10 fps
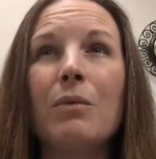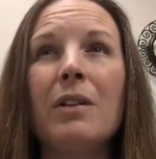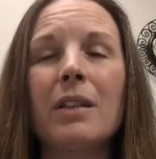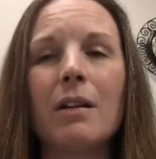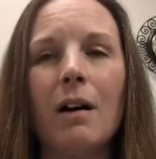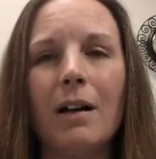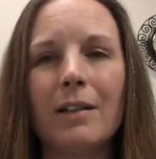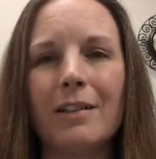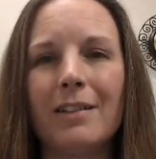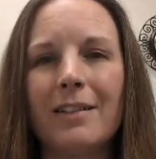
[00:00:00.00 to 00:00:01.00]
with
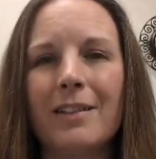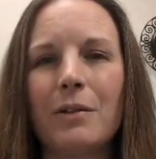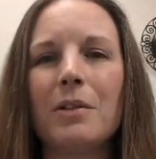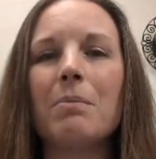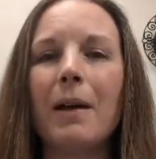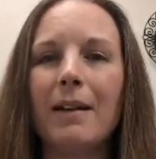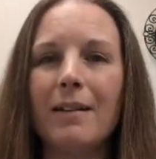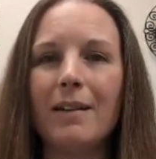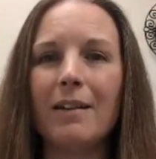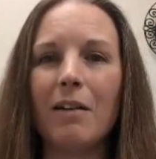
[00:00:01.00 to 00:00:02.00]
caution. So
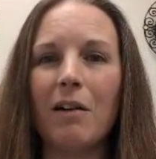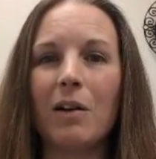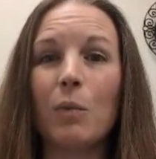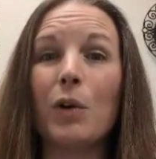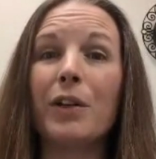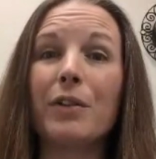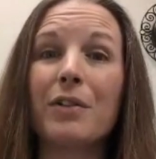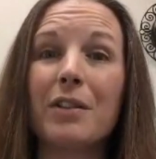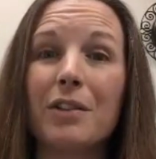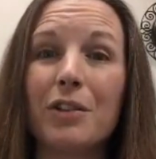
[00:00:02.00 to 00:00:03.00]
depending on what
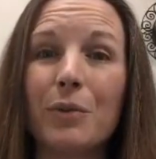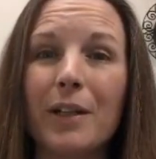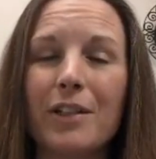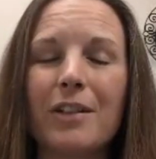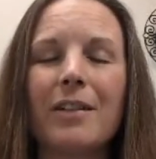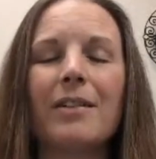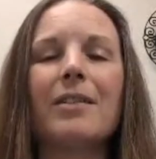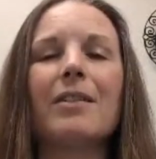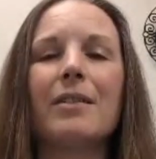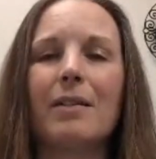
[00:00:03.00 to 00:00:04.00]
your situation
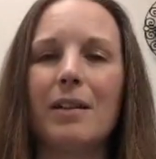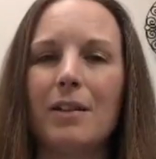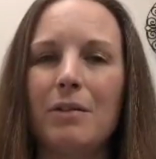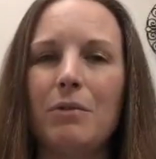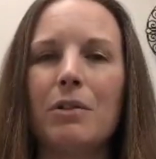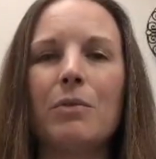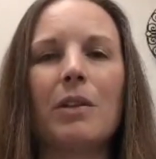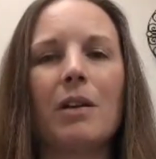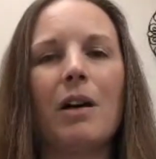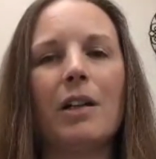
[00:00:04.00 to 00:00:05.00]
is, use it
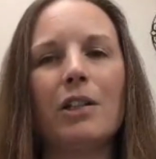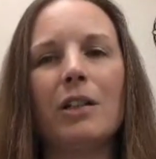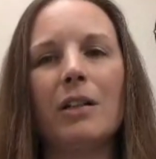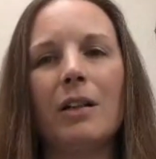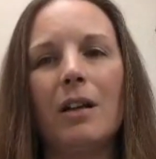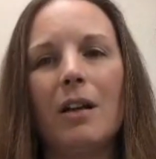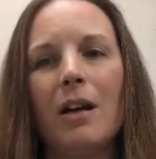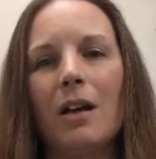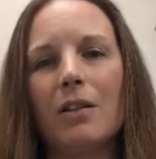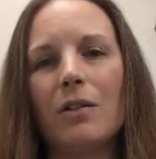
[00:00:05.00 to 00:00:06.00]
with caution.
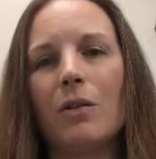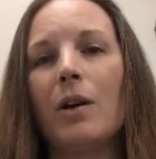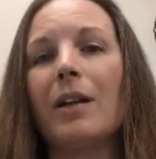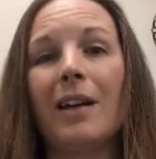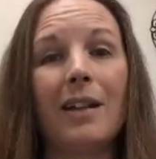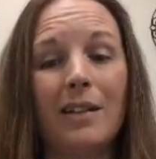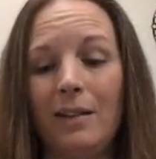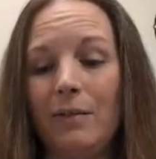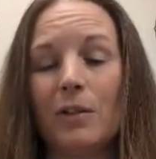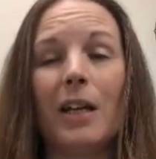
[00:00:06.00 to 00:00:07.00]
So again,
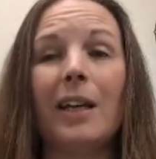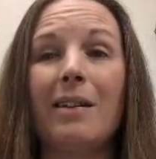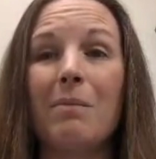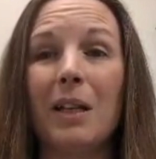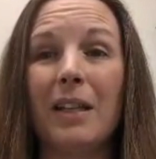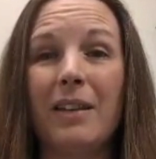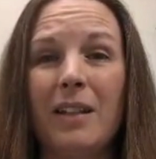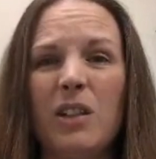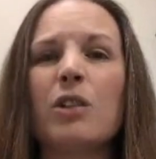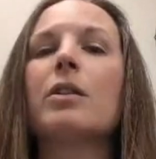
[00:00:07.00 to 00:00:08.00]
if you're taking blood
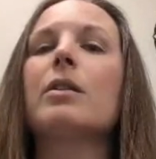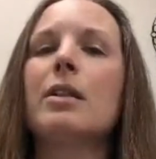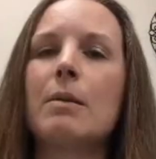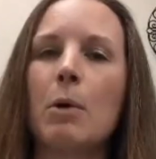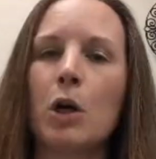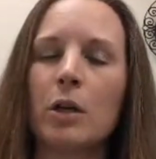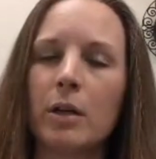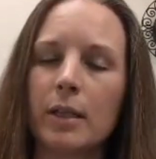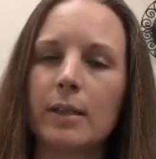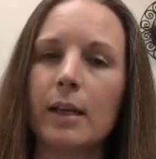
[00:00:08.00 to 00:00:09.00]
thinners, smarter
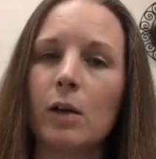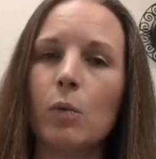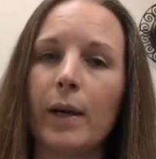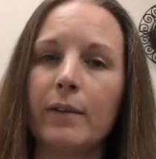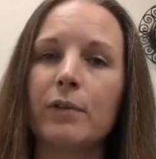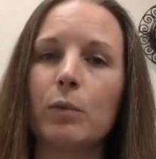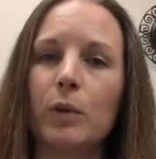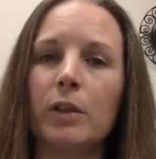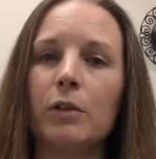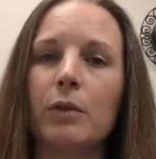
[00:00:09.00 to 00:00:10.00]
to stay away from
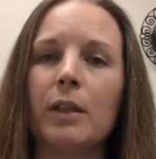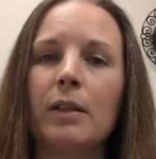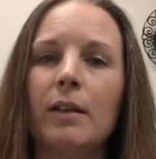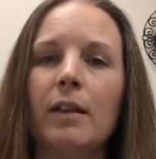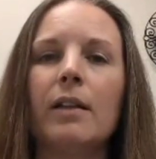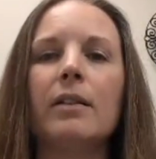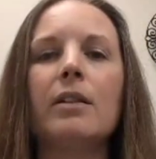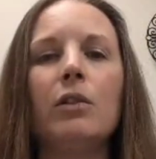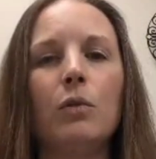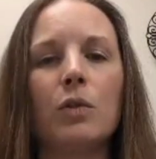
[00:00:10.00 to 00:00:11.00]
wintergreen than
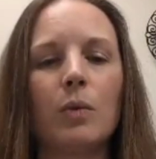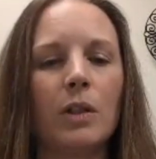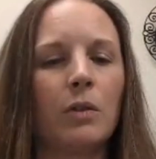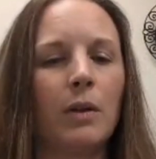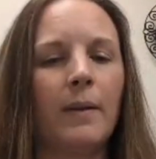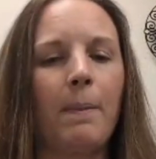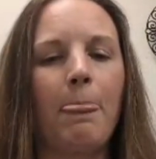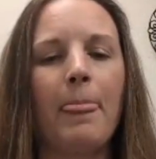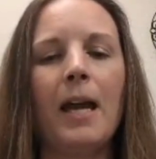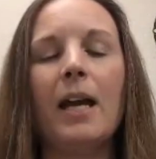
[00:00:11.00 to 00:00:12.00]
to use wintergreen.
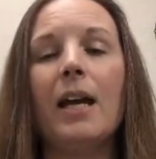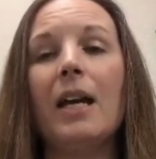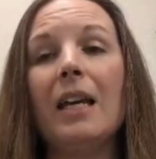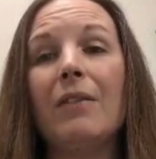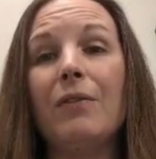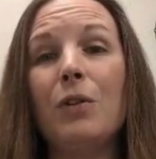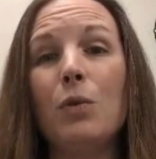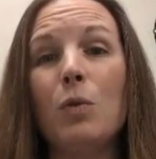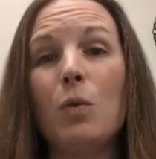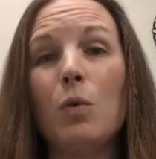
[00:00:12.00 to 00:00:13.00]
If
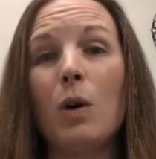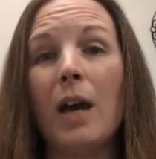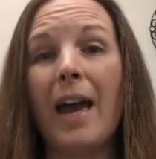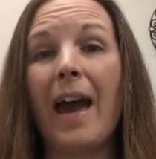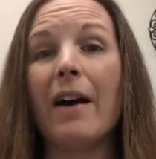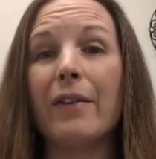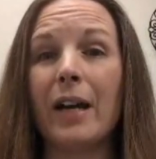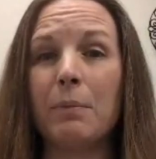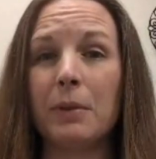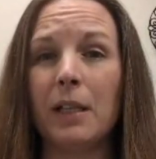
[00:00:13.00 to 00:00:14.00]
you have
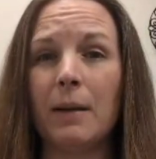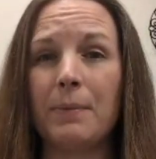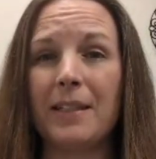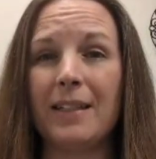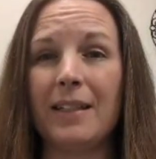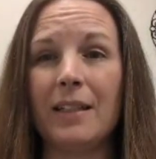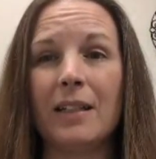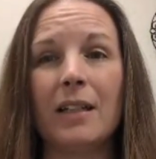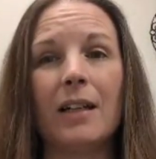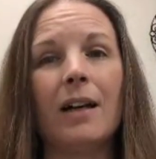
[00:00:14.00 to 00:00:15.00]
epilepsy,